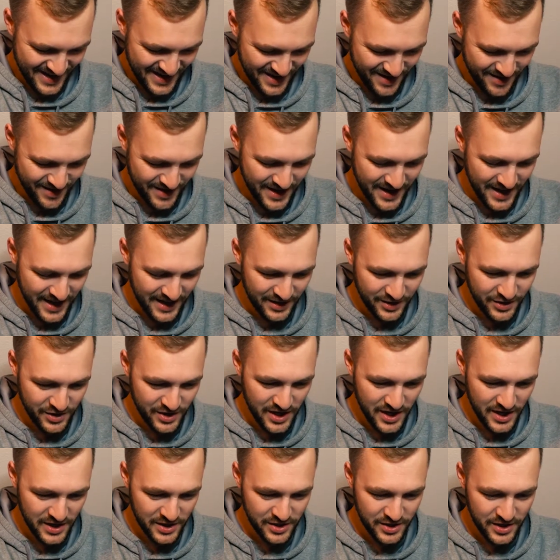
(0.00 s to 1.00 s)
All right,
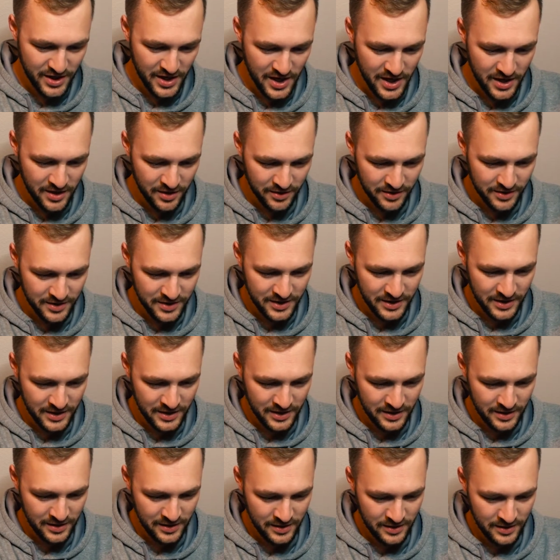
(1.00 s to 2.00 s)
Josh
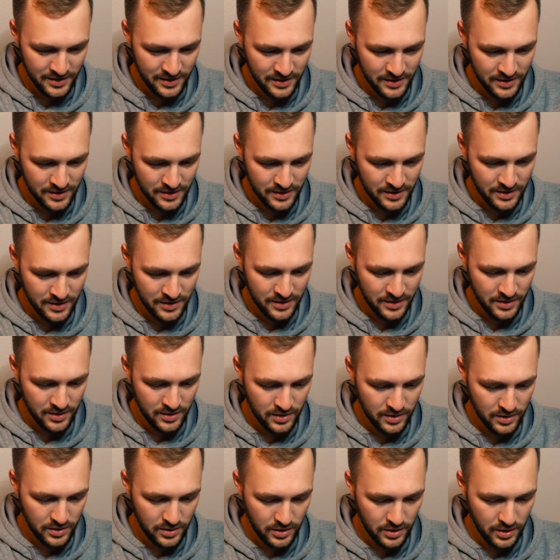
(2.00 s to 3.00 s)
Donaldson.
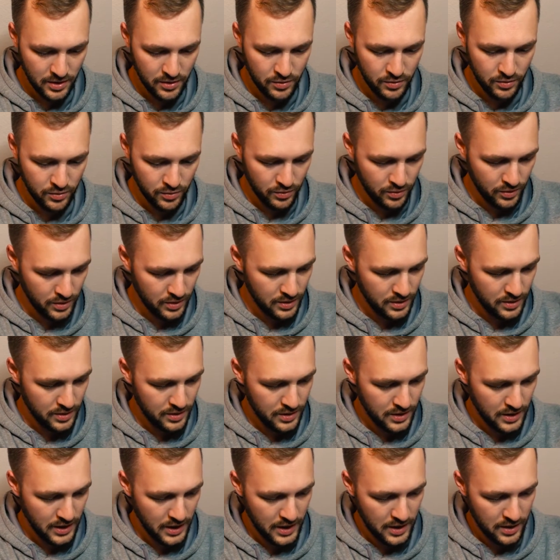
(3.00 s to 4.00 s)
Oh,
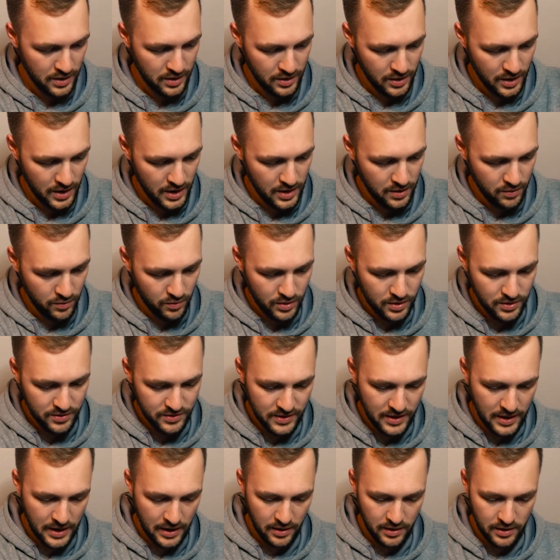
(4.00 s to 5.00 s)
hey, hey, what is
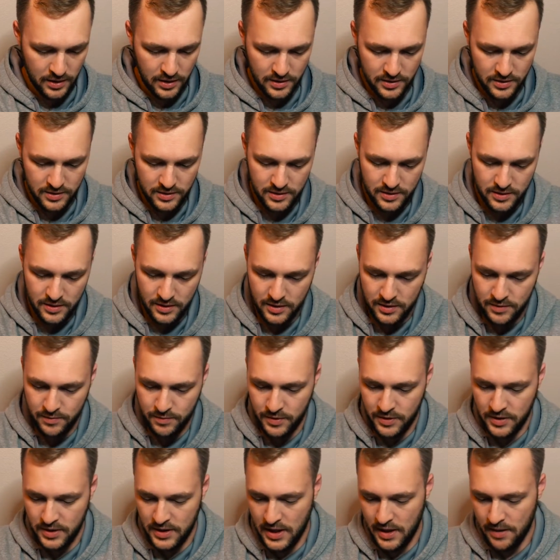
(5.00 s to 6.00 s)
that? Let's let's
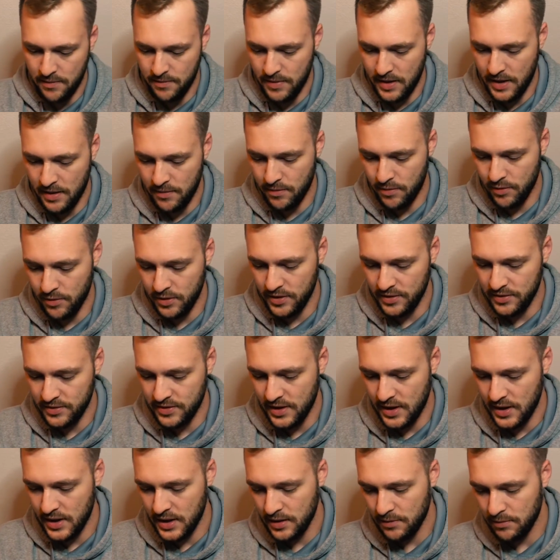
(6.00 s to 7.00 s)
put that bad boy
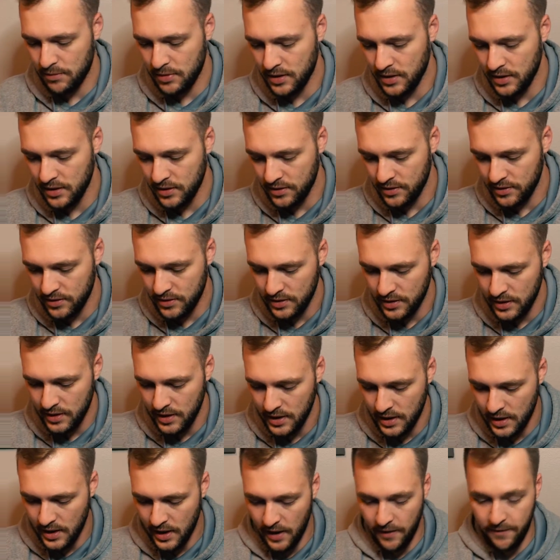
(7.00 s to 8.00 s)
aside because
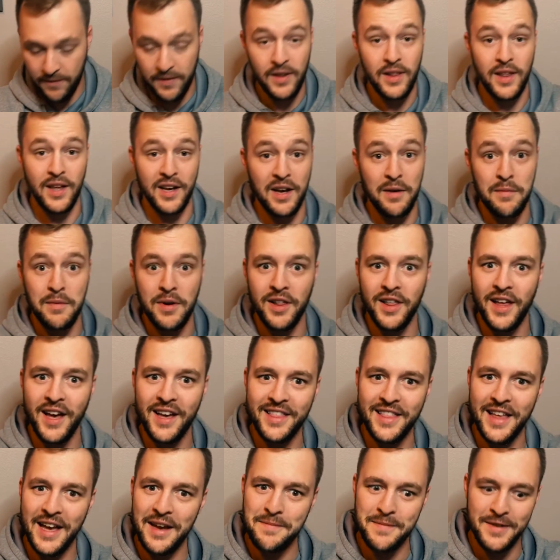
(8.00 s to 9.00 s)
I feel like I'm gonna
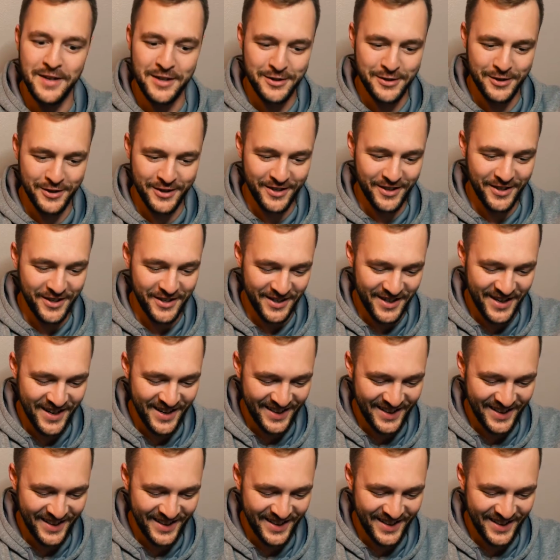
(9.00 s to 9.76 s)
like that miniature card.